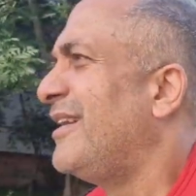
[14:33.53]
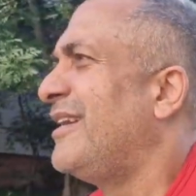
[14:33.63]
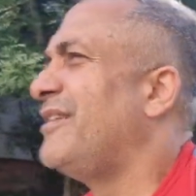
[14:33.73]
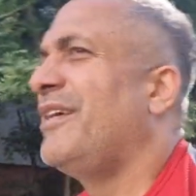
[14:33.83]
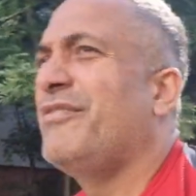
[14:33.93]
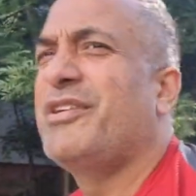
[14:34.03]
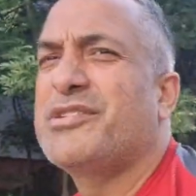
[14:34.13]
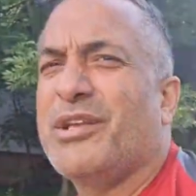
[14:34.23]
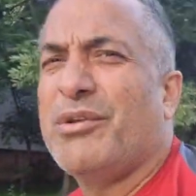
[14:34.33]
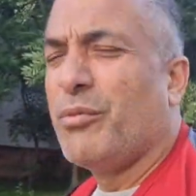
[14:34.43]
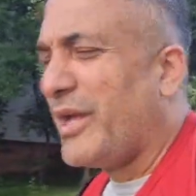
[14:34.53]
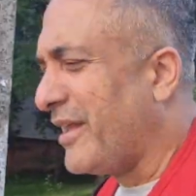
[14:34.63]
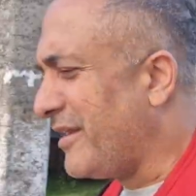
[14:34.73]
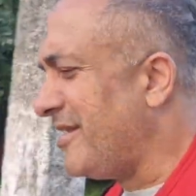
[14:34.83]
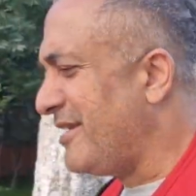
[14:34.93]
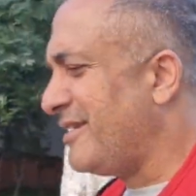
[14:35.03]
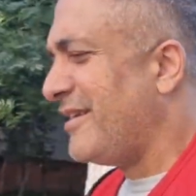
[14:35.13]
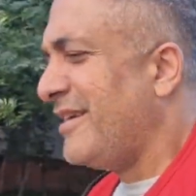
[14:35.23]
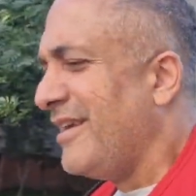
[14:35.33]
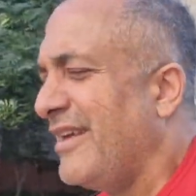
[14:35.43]
If he's going to win,
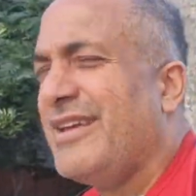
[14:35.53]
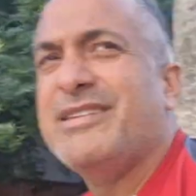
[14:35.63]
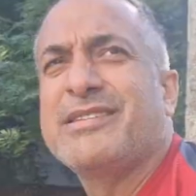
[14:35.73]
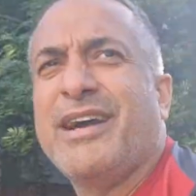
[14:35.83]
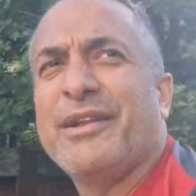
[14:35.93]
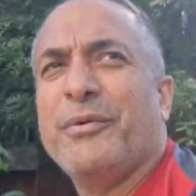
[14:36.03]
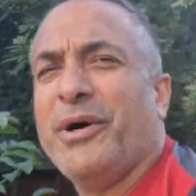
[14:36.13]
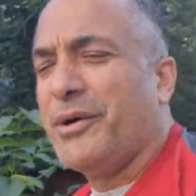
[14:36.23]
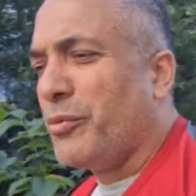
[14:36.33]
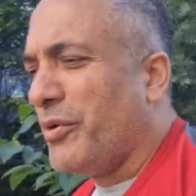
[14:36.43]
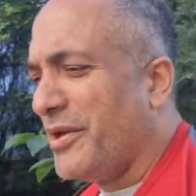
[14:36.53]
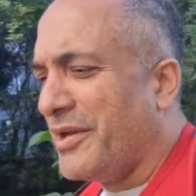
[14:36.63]
he's got to,